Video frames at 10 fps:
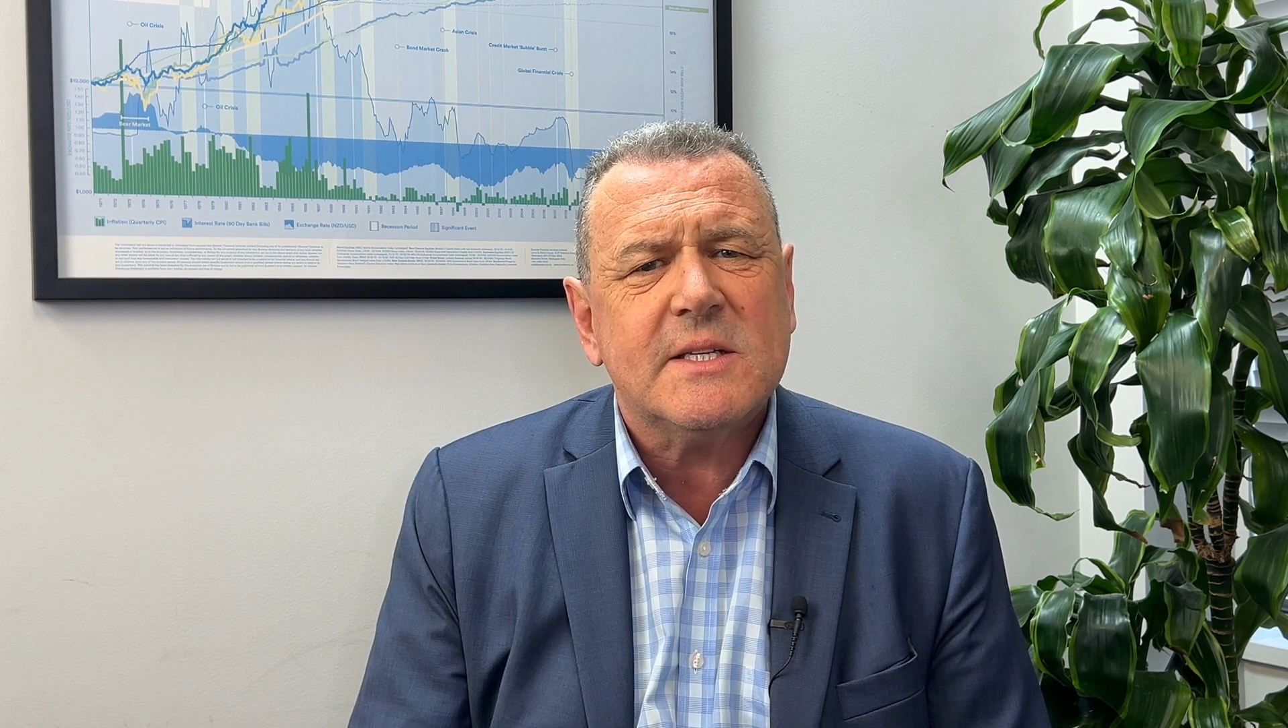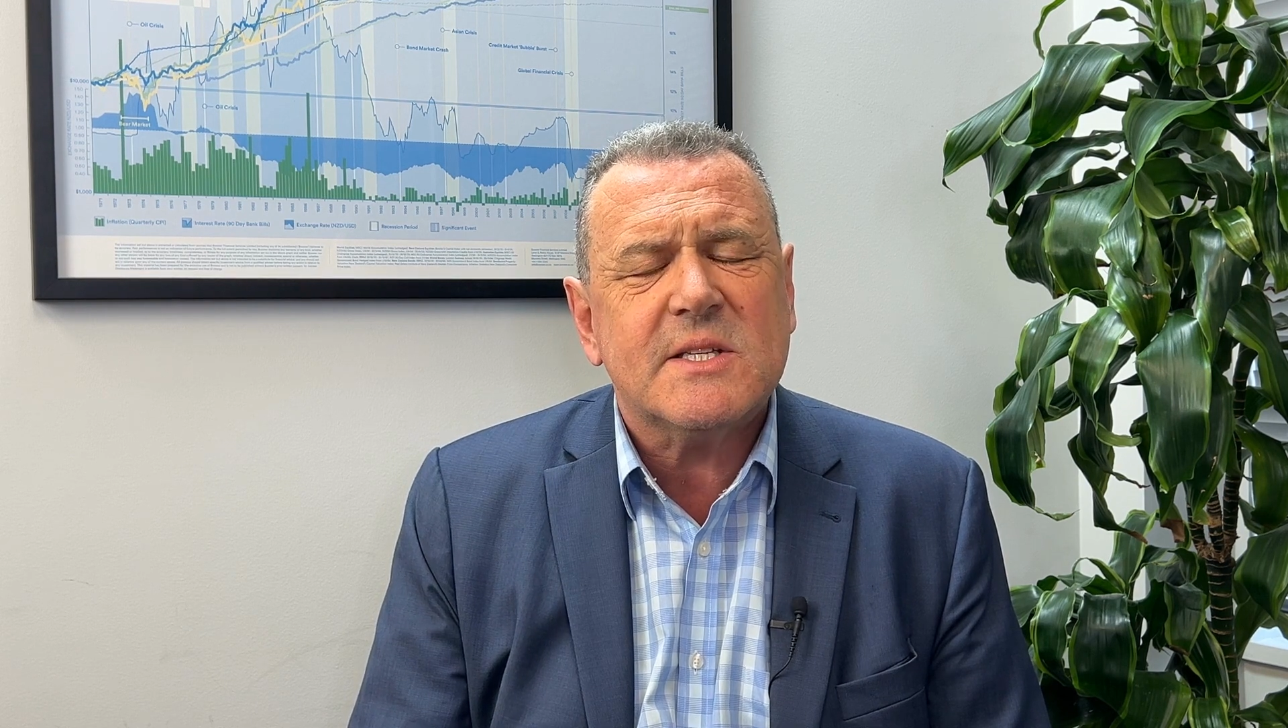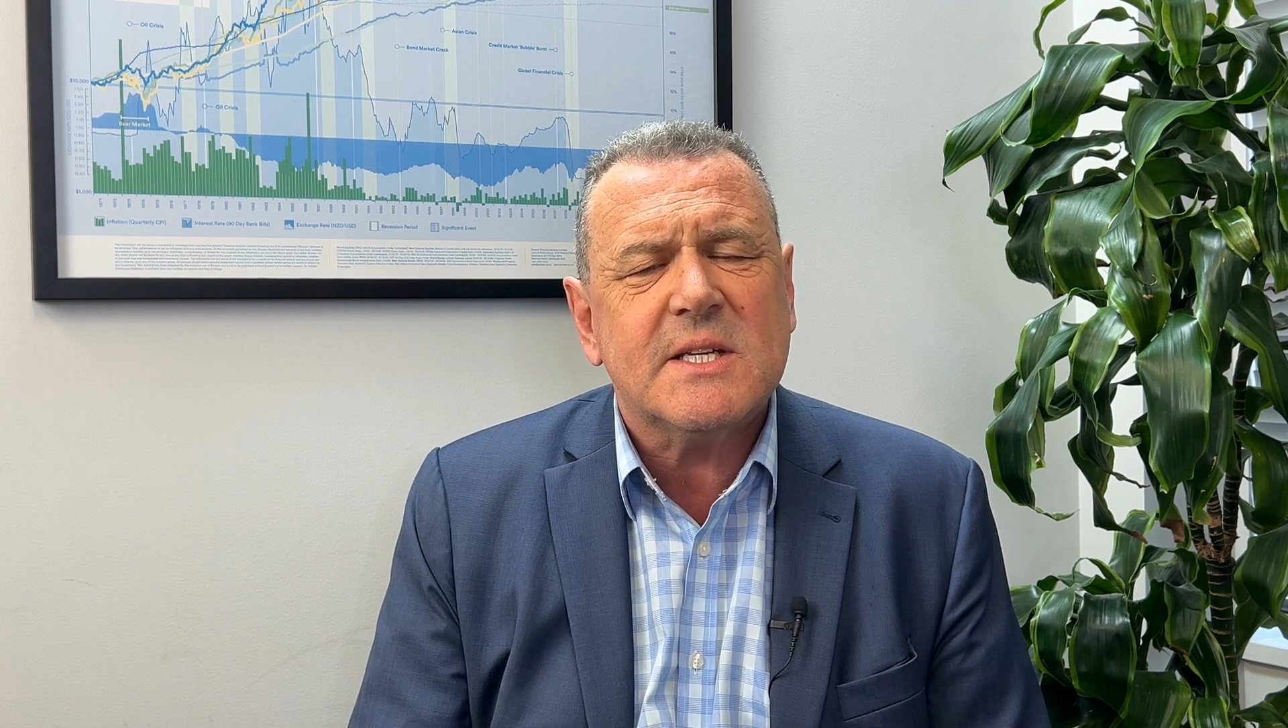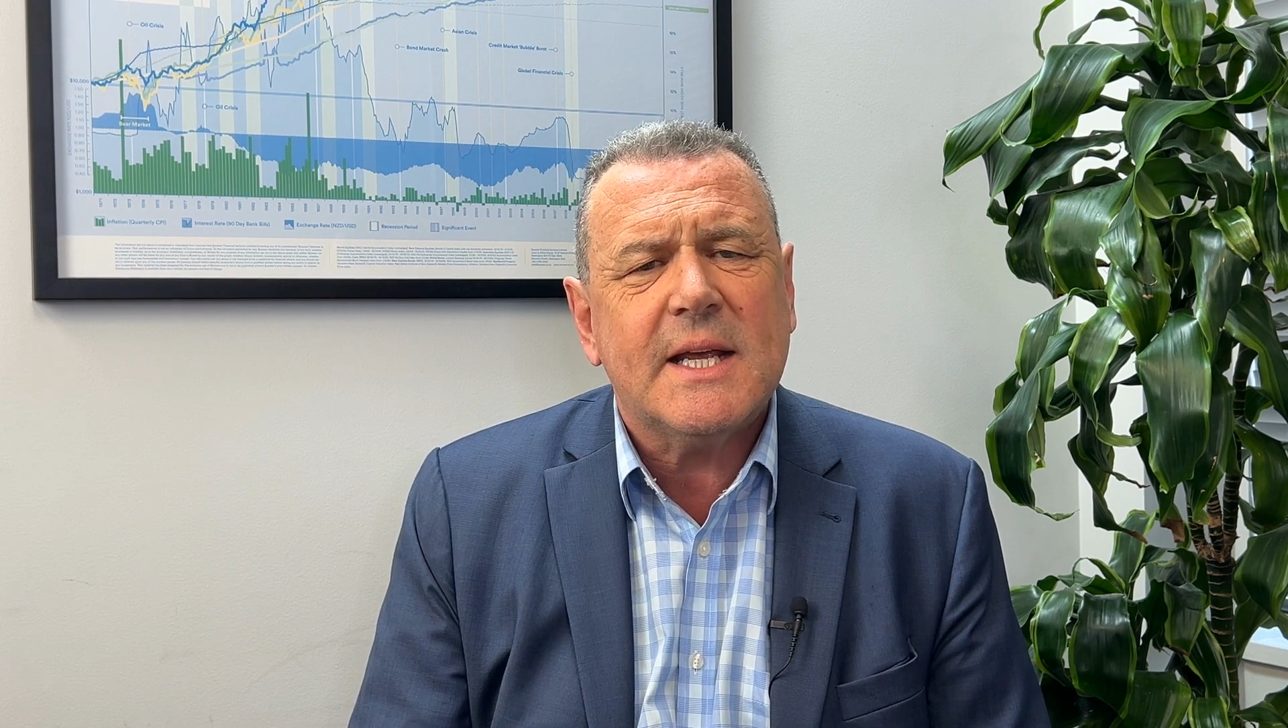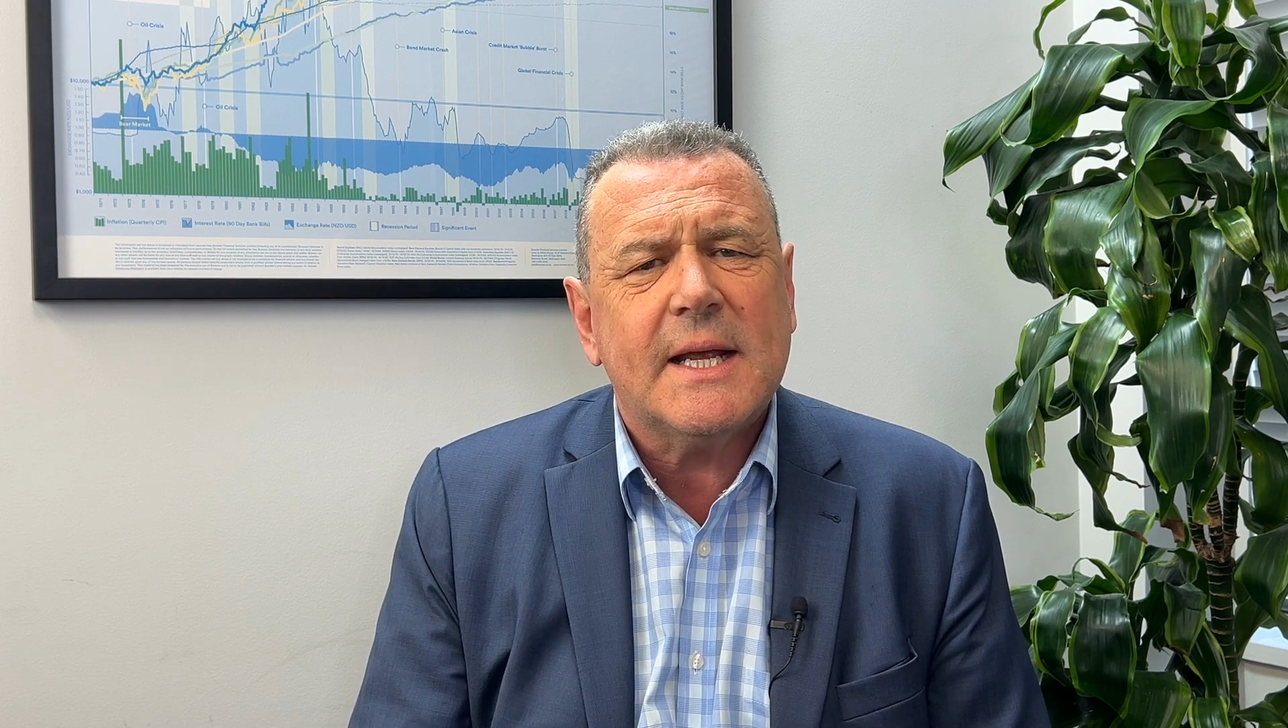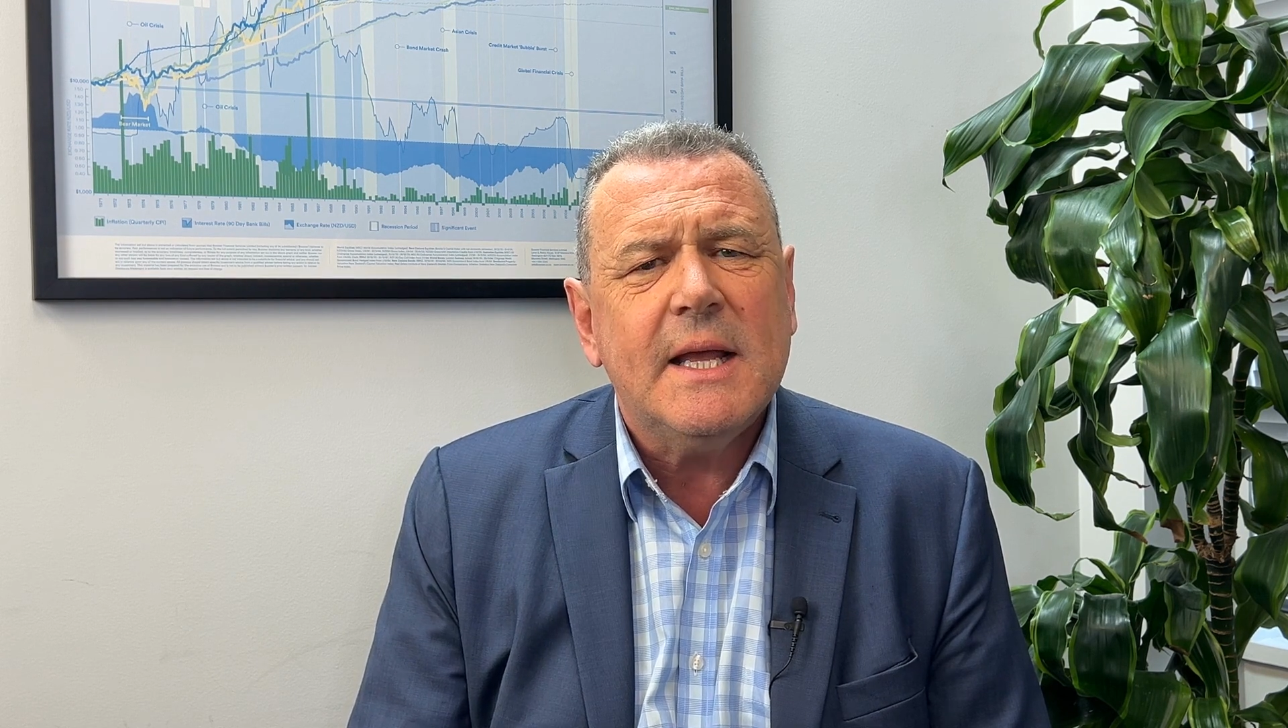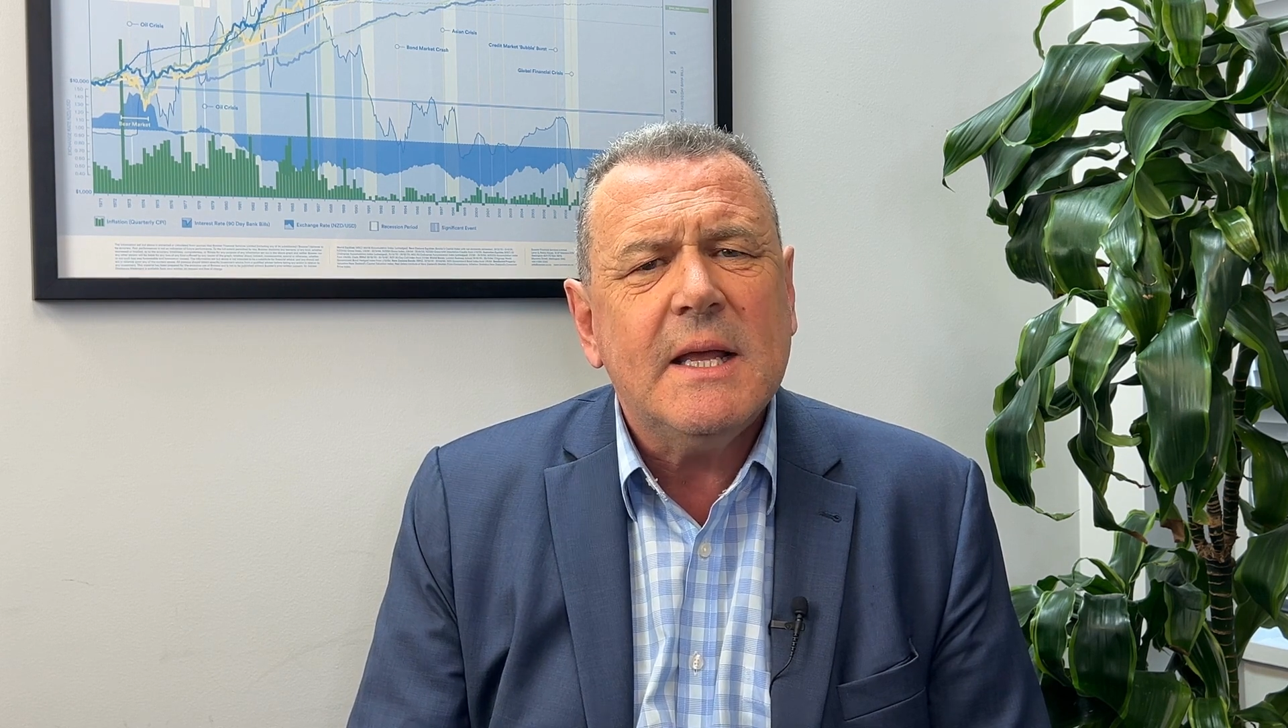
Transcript: seeing